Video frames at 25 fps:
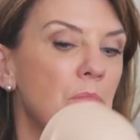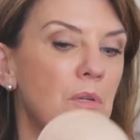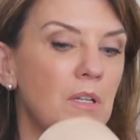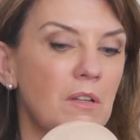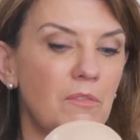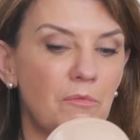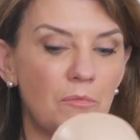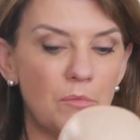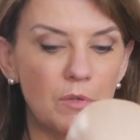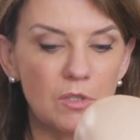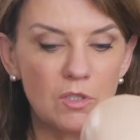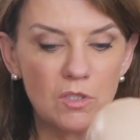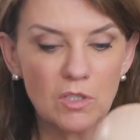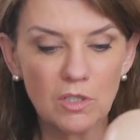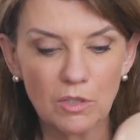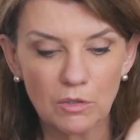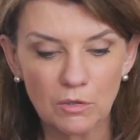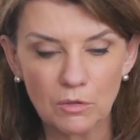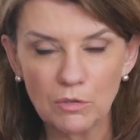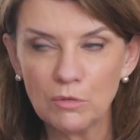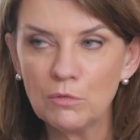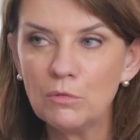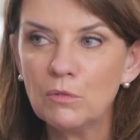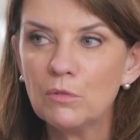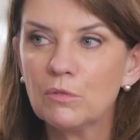But if we
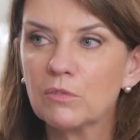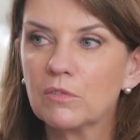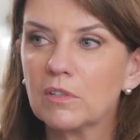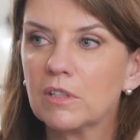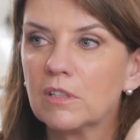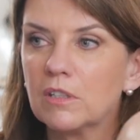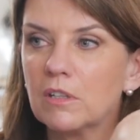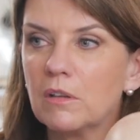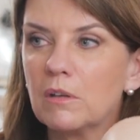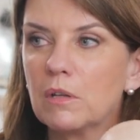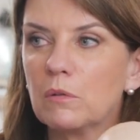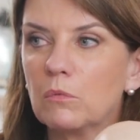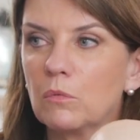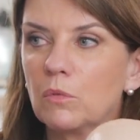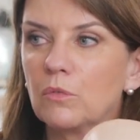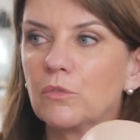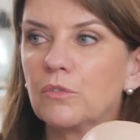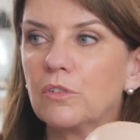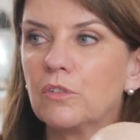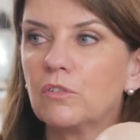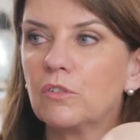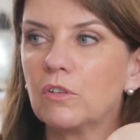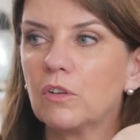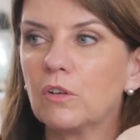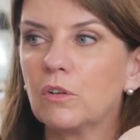do, then knowing what
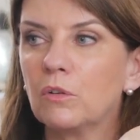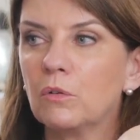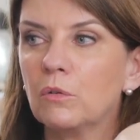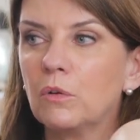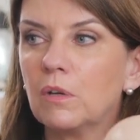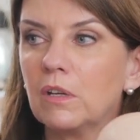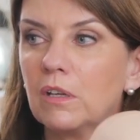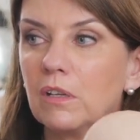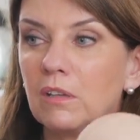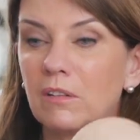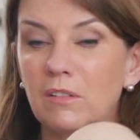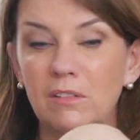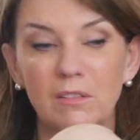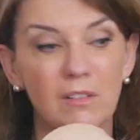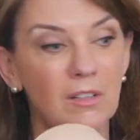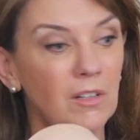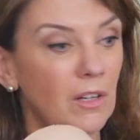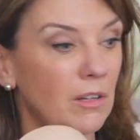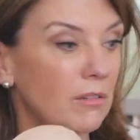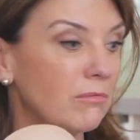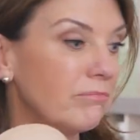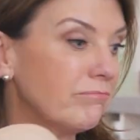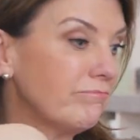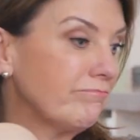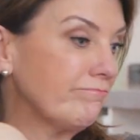to do is, you
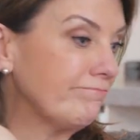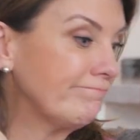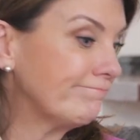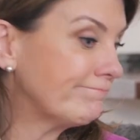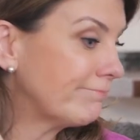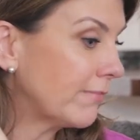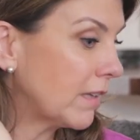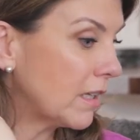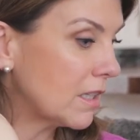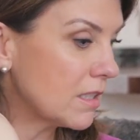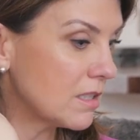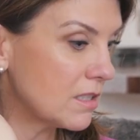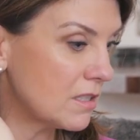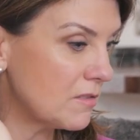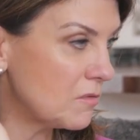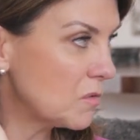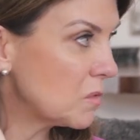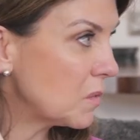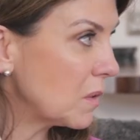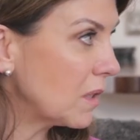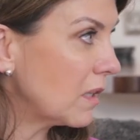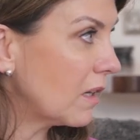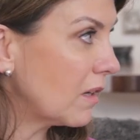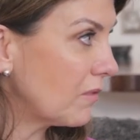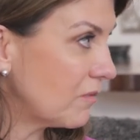know, it's different
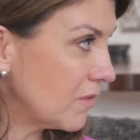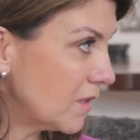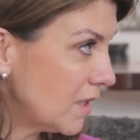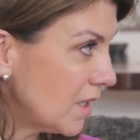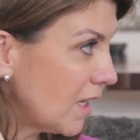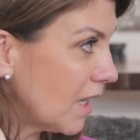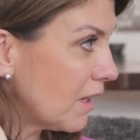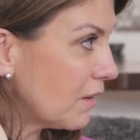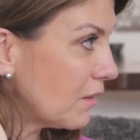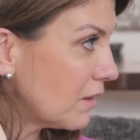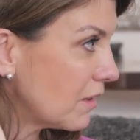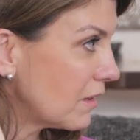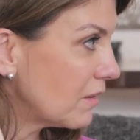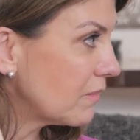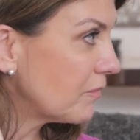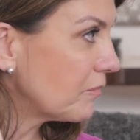between life and death.